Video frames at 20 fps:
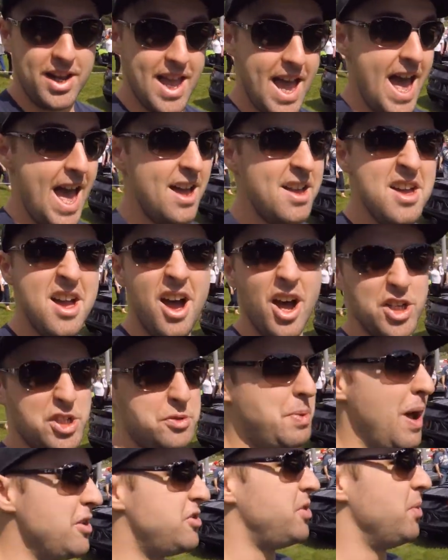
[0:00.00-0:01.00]
get,
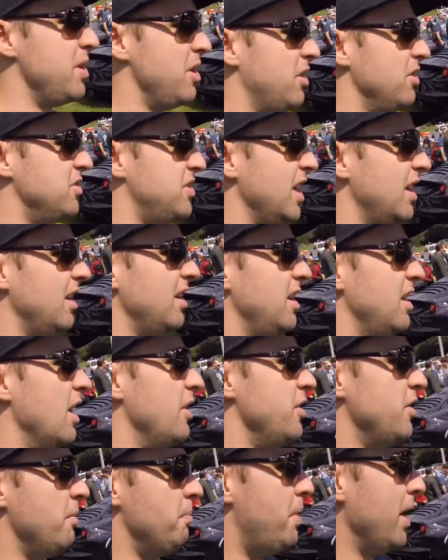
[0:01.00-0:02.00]
especially when you consider, you know,
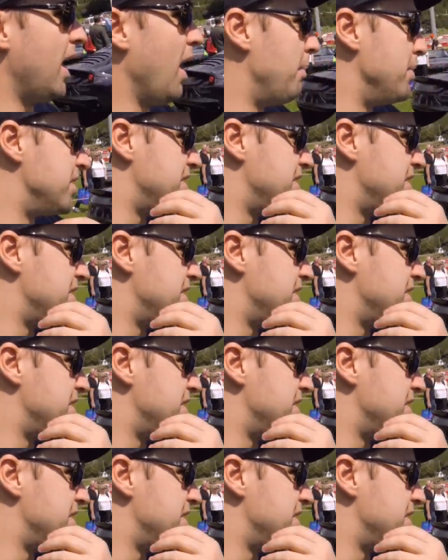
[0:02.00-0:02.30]
you can pick up a